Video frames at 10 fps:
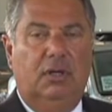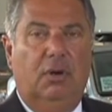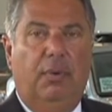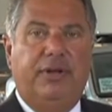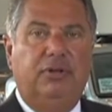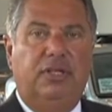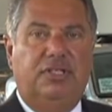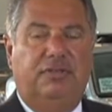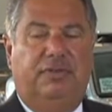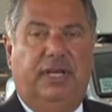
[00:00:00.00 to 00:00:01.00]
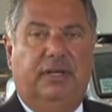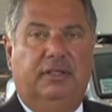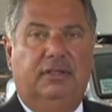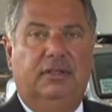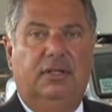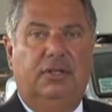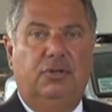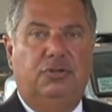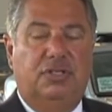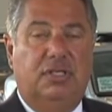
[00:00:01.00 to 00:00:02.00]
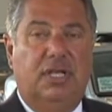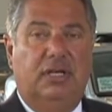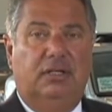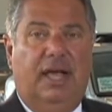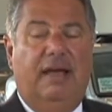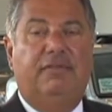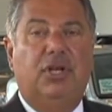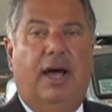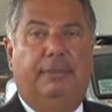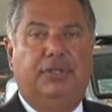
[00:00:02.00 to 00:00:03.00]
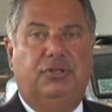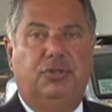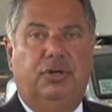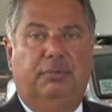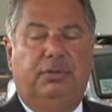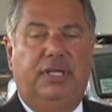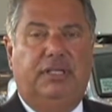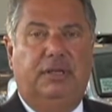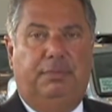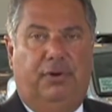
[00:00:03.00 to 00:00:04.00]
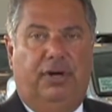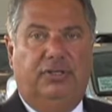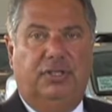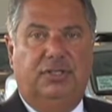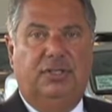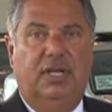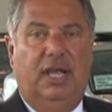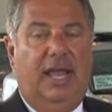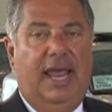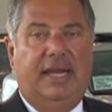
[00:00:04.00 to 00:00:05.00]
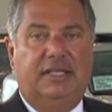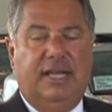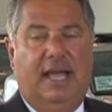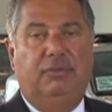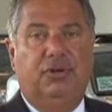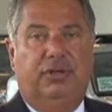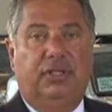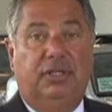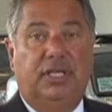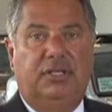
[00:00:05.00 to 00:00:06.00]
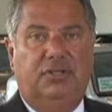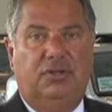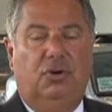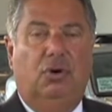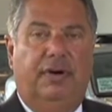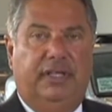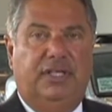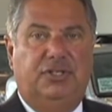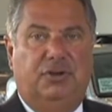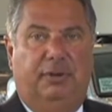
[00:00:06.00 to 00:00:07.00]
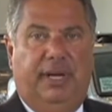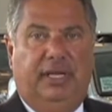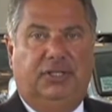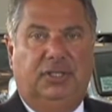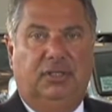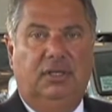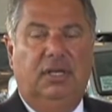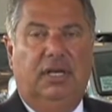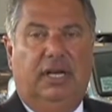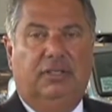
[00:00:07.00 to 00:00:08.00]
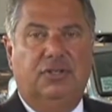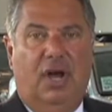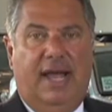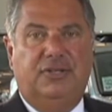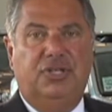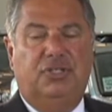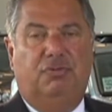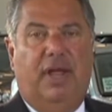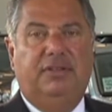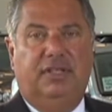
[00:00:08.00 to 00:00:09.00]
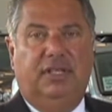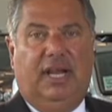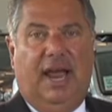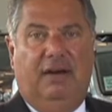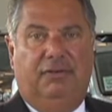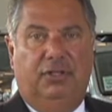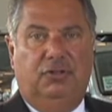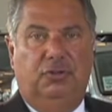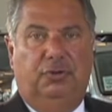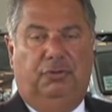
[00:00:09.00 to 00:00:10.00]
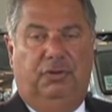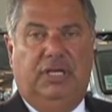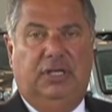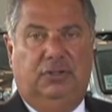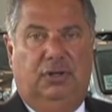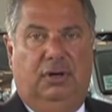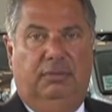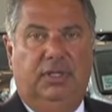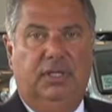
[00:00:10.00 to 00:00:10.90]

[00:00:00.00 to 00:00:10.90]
When you lease a vehicle, you still have the option to complete the purchase anytime during the lease or at lease termination. It's not just renting the car for the 2 or 3 year term.